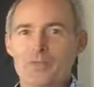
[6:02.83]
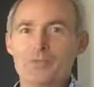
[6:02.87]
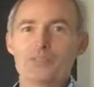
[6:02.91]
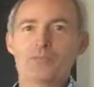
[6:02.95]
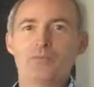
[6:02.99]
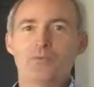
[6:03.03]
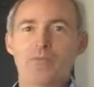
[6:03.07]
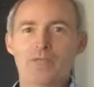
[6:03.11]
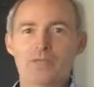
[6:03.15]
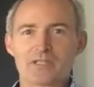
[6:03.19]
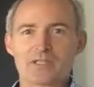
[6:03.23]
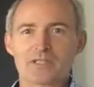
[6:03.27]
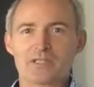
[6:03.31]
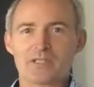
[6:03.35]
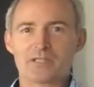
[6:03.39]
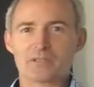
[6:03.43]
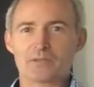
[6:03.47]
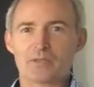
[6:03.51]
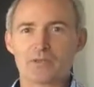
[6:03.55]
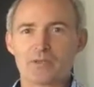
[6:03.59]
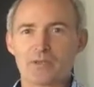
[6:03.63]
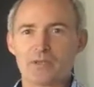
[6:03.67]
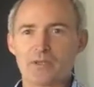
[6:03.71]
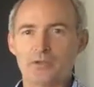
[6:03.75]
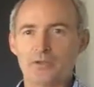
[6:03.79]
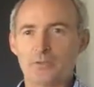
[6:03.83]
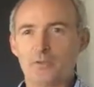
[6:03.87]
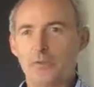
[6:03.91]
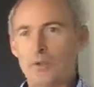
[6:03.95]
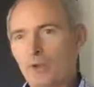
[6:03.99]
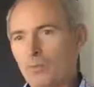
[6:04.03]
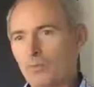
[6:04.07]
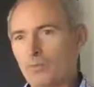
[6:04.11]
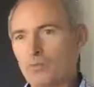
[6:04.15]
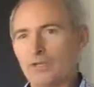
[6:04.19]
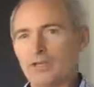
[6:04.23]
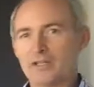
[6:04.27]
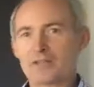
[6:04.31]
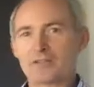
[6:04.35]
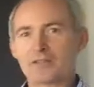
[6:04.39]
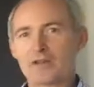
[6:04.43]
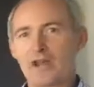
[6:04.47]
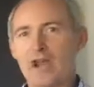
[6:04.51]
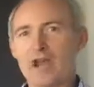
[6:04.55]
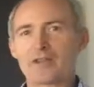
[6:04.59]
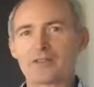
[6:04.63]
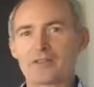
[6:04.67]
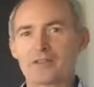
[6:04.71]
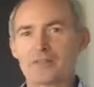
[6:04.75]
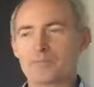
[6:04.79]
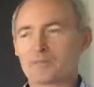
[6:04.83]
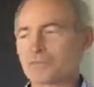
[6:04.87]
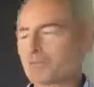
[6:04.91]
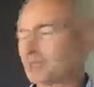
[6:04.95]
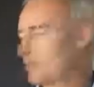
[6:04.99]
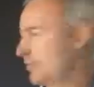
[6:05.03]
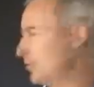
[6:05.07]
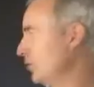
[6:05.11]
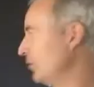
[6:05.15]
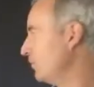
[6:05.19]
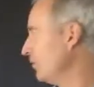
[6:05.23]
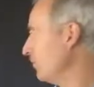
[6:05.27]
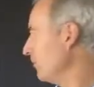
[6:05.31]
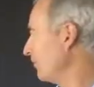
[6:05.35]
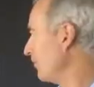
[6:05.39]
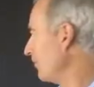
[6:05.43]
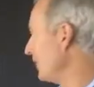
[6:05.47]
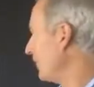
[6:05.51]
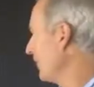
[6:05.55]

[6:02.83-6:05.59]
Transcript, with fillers: to do business with you? What would attract them to you?